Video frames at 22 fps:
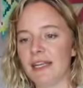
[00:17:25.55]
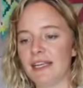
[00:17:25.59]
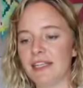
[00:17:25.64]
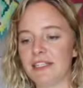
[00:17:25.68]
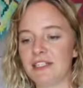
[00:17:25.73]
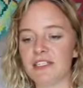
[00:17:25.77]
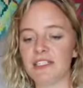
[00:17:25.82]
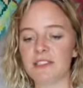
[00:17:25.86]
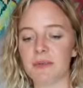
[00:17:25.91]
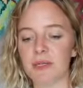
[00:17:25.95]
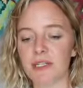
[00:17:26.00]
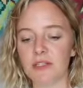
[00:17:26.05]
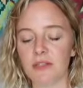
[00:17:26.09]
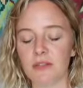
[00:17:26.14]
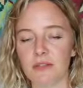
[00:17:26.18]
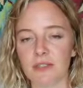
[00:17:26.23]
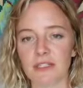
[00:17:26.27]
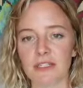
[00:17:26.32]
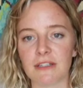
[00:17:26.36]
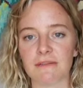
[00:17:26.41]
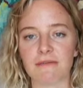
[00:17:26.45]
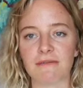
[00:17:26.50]
It just makes you
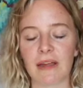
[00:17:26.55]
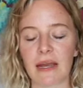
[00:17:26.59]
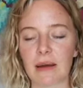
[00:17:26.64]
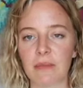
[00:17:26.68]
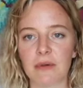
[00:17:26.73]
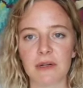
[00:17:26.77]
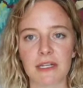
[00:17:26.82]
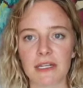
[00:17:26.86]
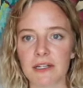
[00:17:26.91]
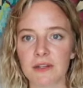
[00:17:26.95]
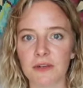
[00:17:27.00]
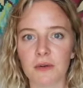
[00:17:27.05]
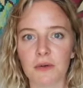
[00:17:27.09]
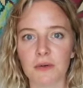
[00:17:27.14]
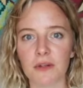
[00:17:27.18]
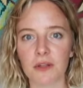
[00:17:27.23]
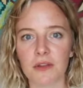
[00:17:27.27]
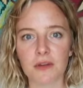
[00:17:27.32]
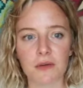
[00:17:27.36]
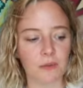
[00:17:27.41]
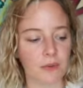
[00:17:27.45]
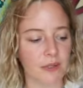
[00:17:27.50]
look at fabric in a whole
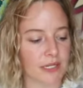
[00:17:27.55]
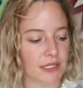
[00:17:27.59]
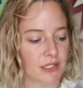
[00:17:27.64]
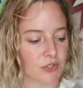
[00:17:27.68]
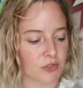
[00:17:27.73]
other way